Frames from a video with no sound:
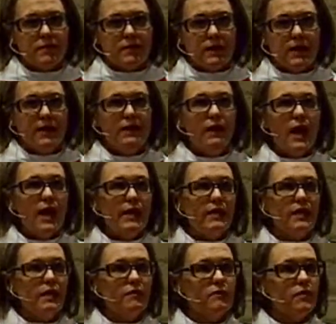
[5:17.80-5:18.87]
In light
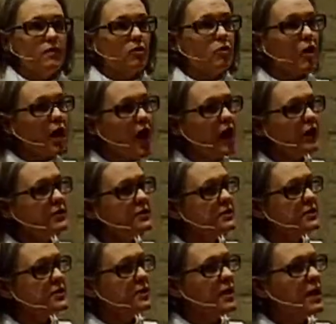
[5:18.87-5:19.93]
of the cross